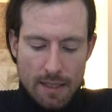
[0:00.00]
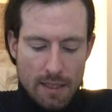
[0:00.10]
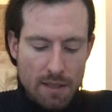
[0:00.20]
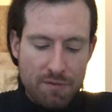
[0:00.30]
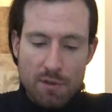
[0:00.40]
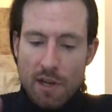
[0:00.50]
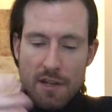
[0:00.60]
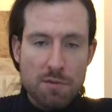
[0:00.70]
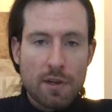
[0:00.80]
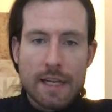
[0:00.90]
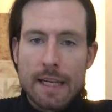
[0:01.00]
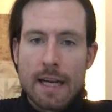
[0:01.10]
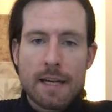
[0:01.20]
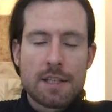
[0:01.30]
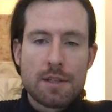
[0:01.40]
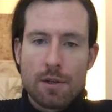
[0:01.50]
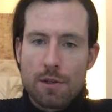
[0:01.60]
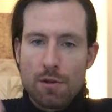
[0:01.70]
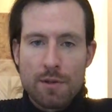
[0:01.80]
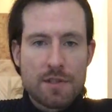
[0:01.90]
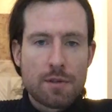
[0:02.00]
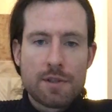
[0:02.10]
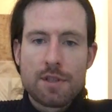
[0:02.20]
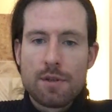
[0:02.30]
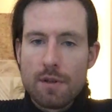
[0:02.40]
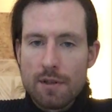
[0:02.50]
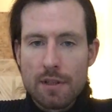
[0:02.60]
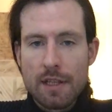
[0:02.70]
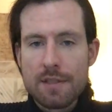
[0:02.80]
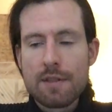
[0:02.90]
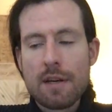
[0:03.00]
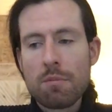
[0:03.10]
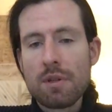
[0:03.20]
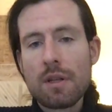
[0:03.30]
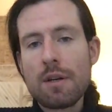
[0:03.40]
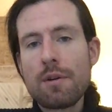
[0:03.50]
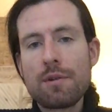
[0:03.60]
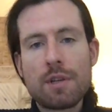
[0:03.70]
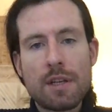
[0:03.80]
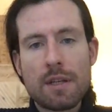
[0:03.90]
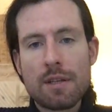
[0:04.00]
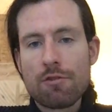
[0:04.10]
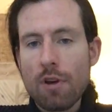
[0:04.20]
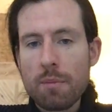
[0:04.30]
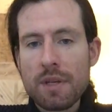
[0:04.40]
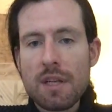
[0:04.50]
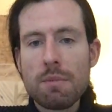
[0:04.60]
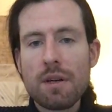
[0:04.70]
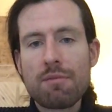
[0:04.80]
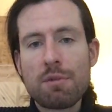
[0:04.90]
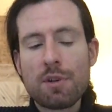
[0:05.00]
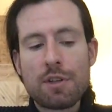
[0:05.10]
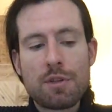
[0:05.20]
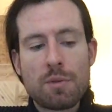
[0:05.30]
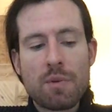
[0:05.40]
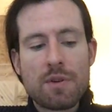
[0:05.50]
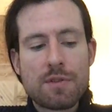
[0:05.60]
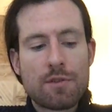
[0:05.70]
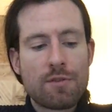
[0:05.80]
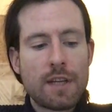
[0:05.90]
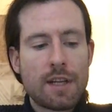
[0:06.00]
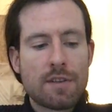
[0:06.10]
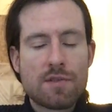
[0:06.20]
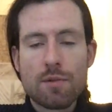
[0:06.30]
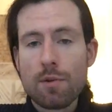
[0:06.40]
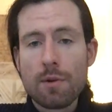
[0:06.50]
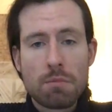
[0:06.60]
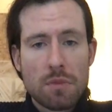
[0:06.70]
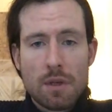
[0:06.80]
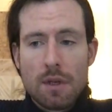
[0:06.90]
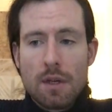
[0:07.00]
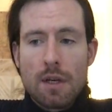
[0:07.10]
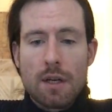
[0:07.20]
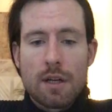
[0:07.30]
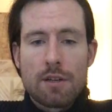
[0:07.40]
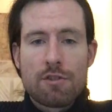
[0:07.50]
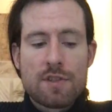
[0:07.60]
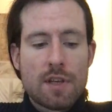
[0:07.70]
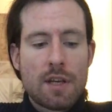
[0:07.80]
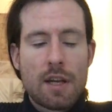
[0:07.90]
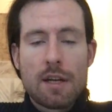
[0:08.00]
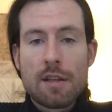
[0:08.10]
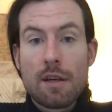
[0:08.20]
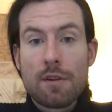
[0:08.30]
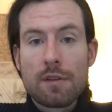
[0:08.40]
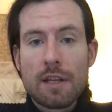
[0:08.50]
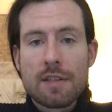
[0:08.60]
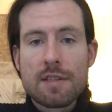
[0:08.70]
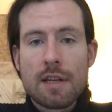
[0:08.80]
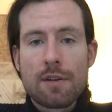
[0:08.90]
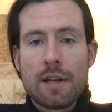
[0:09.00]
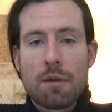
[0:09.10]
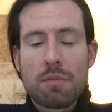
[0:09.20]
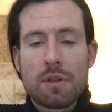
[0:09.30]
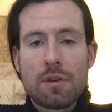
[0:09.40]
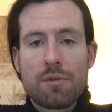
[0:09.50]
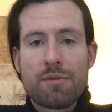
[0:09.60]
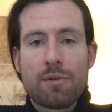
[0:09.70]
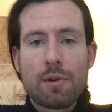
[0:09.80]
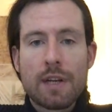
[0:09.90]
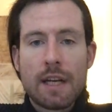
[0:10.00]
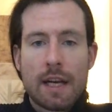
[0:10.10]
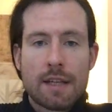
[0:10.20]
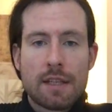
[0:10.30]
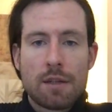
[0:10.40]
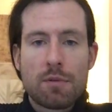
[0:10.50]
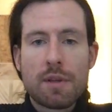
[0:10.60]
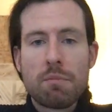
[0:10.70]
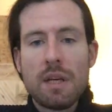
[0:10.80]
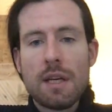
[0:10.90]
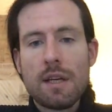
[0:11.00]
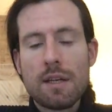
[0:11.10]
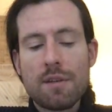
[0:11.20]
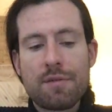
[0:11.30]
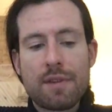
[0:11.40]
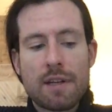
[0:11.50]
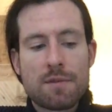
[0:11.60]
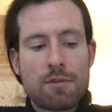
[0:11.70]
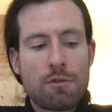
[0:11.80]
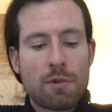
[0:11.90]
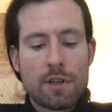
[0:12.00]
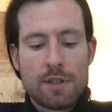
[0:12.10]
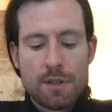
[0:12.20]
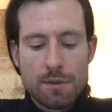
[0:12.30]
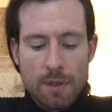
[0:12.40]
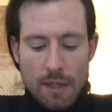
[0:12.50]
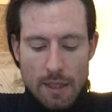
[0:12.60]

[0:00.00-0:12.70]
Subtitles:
If you guys want to connect, you always know what to do. All the links are down below. You can drop an email if you want to do personal readings, or just hit any of the other links that are down below for connecting with me if that's what you want to do.